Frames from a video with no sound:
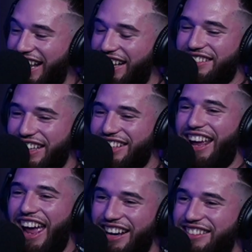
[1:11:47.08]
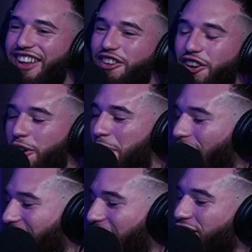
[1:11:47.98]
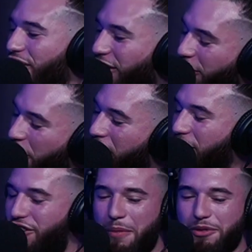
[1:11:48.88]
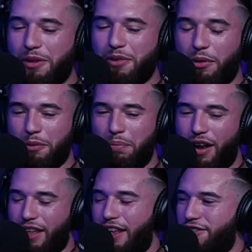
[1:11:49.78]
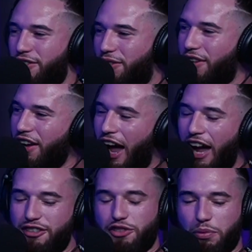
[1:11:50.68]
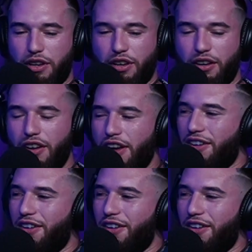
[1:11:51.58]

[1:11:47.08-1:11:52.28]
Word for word: And and that's it. And it's now your podcast. Fuck you. You won the championship. You won the podcast too. I just work here.